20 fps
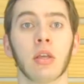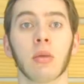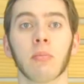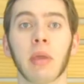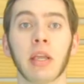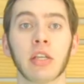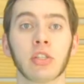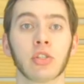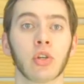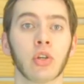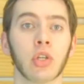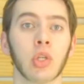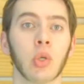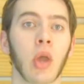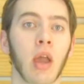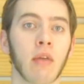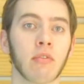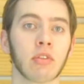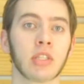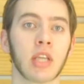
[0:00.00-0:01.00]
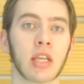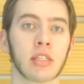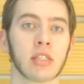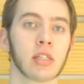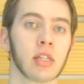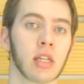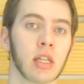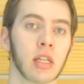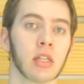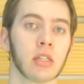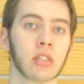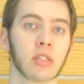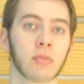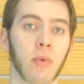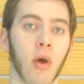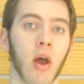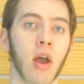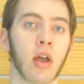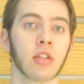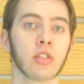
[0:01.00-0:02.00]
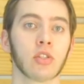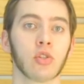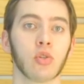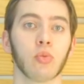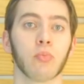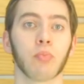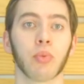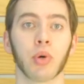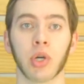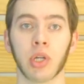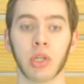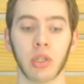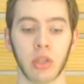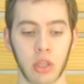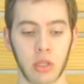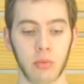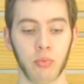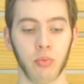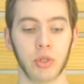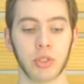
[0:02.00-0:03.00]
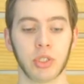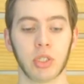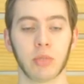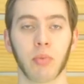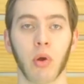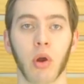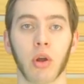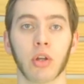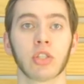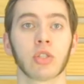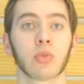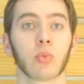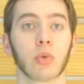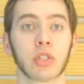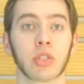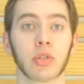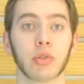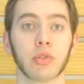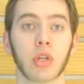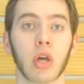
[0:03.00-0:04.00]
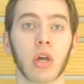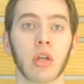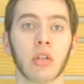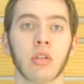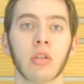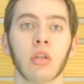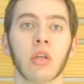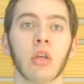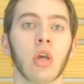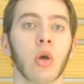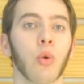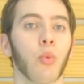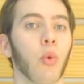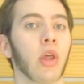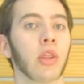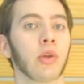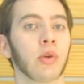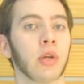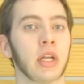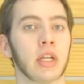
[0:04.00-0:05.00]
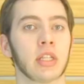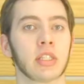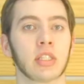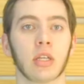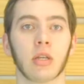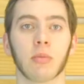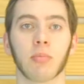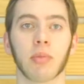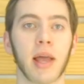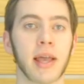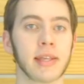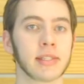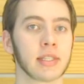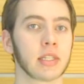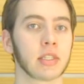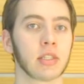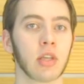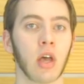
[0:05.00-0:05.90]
Make sure you have a designated spot to put the printed parts once they're done, whether it's a plastic